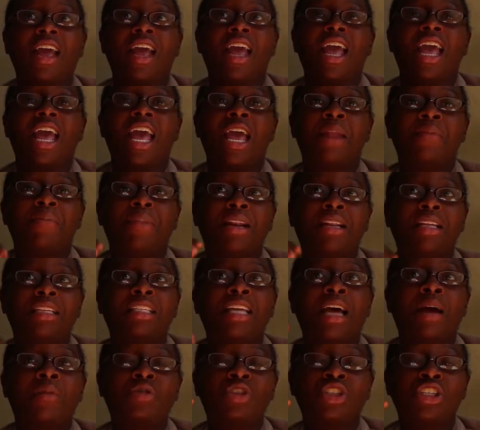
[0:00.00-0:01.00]
And by the
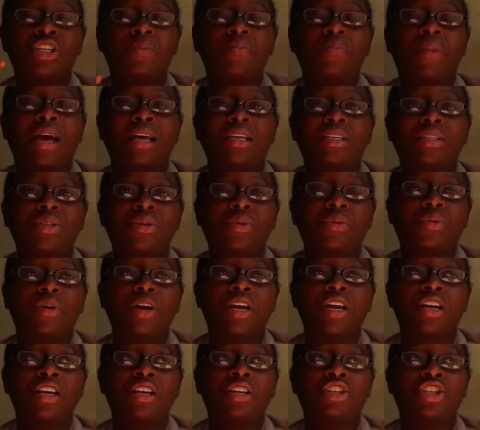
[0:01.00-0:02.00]
time she passed
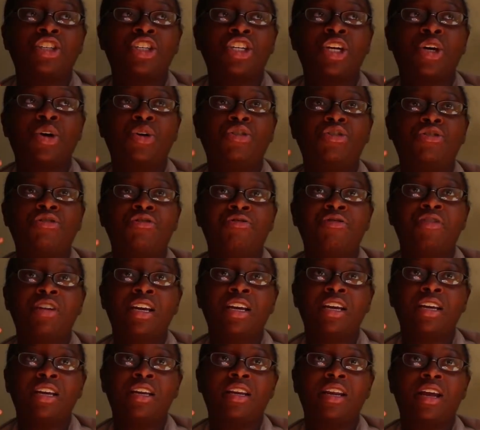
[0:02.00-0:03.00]
away, she could
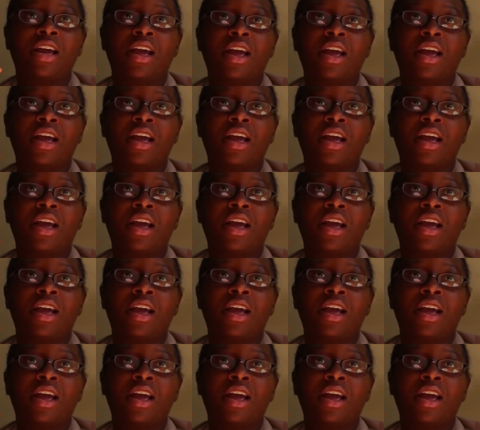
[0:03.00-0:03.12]
read